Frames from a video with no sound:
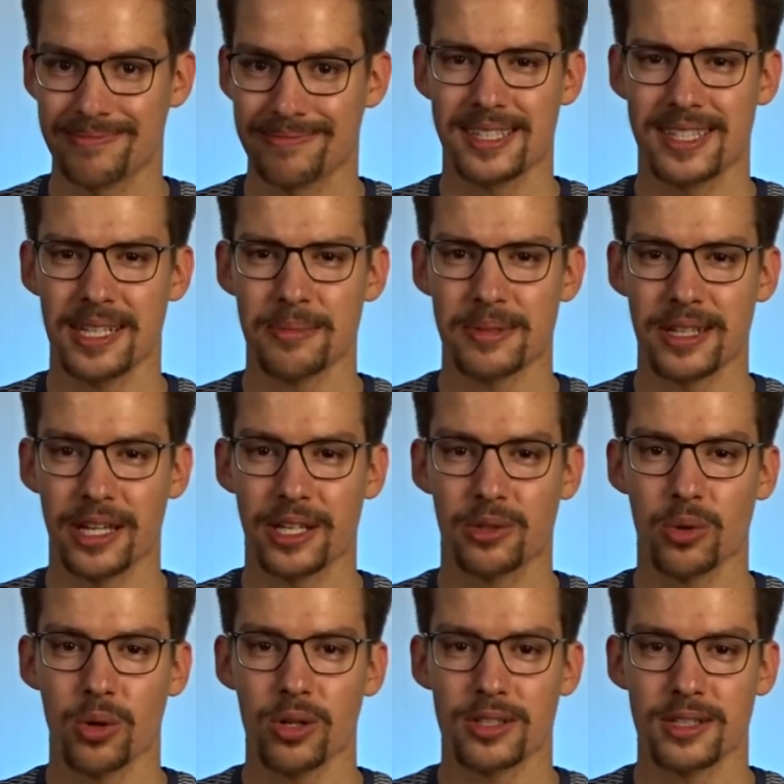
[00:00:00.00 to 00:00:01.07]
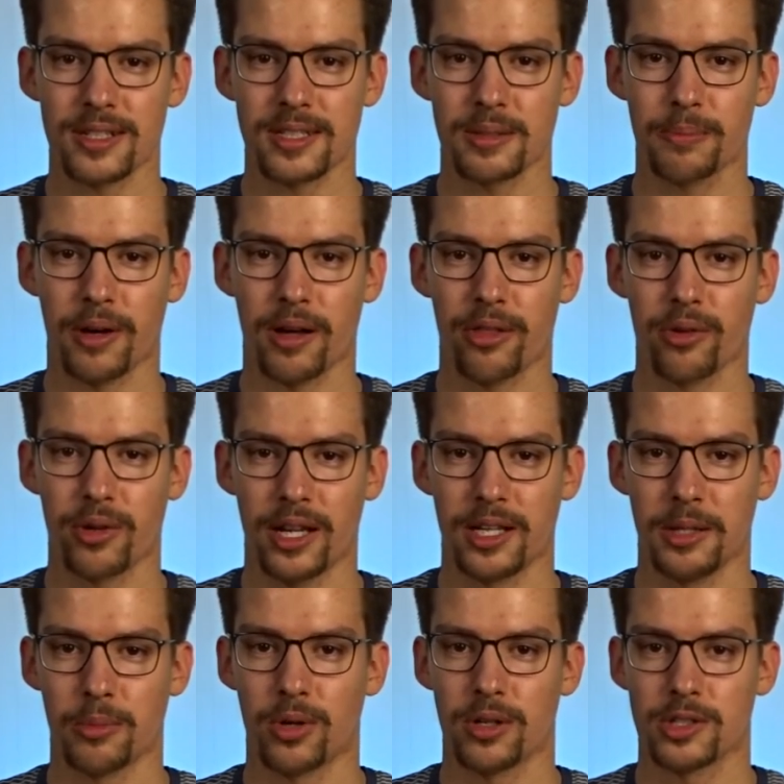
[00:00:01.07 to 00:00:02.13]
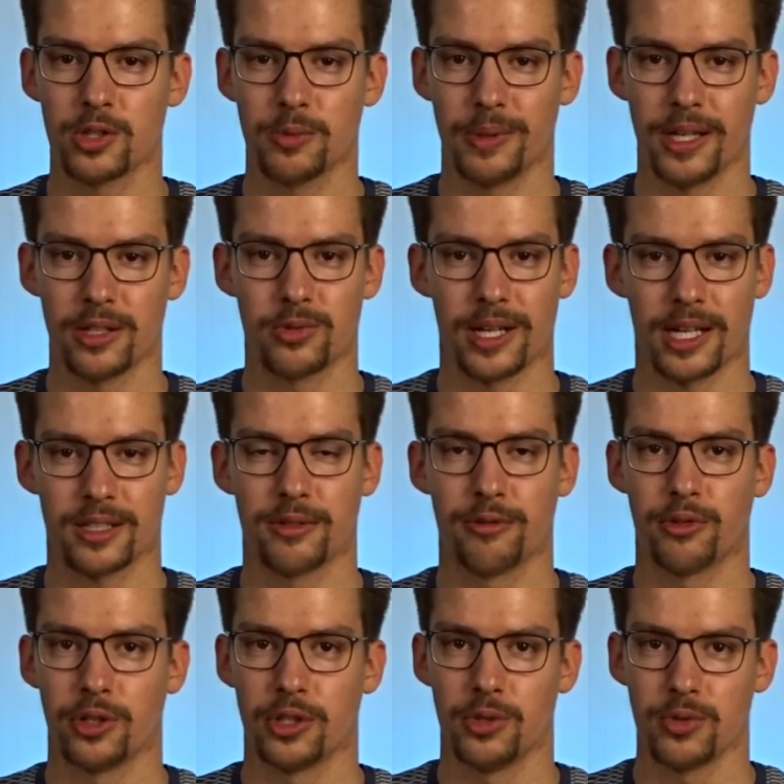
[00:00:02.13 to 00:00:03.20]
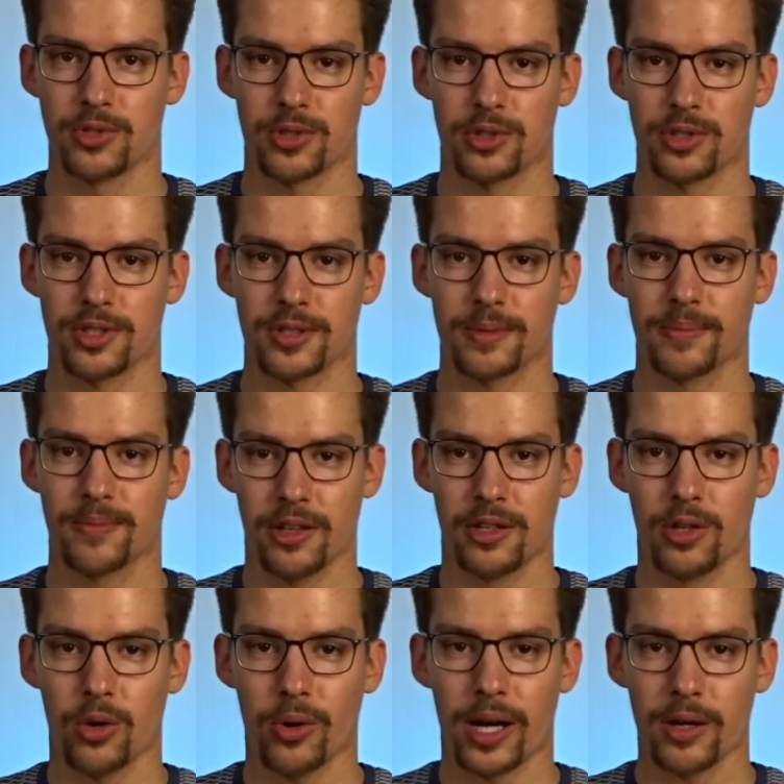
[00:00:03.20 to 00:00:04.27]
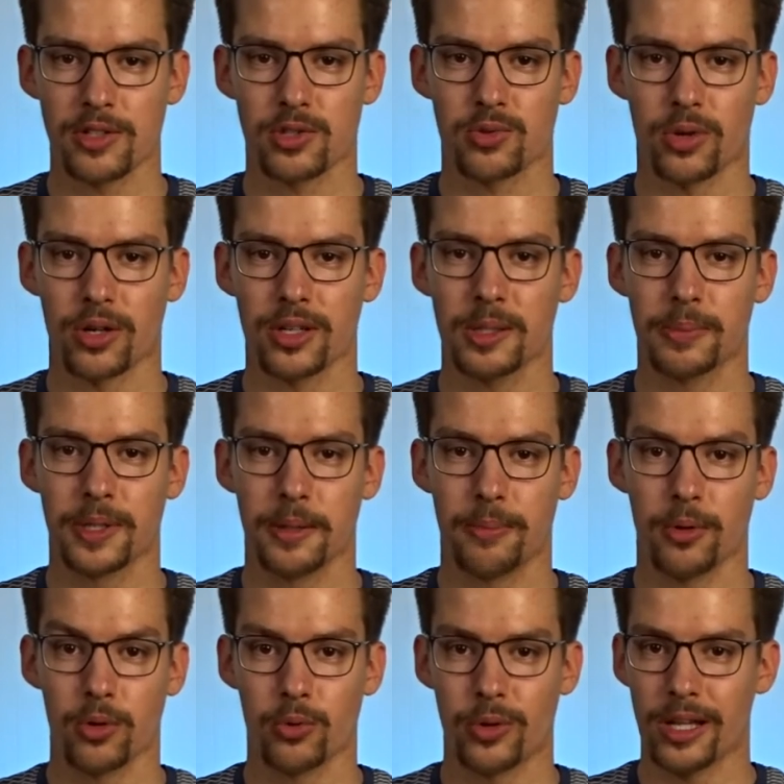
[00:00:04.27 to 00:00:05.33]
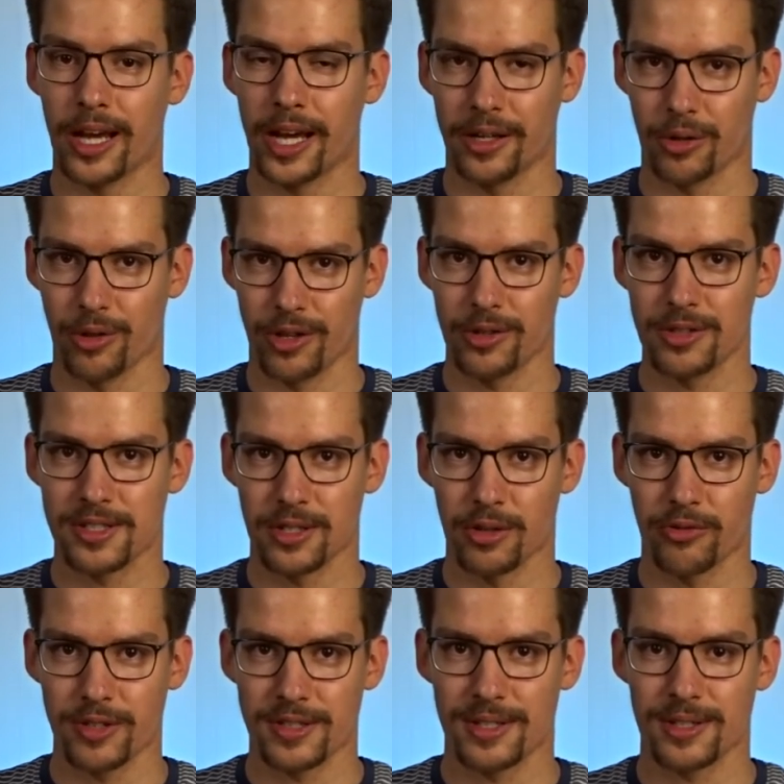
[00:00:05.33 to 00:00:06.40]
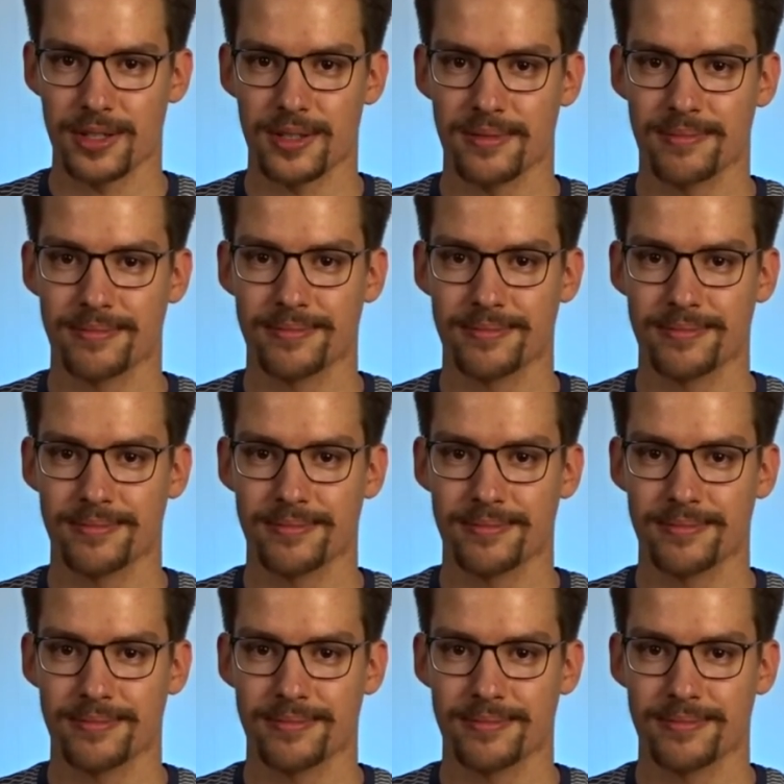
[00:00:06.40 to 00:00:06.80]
It seems like Google doesn't bother anymore to be attractive for users. They know how strongly people rely on their services.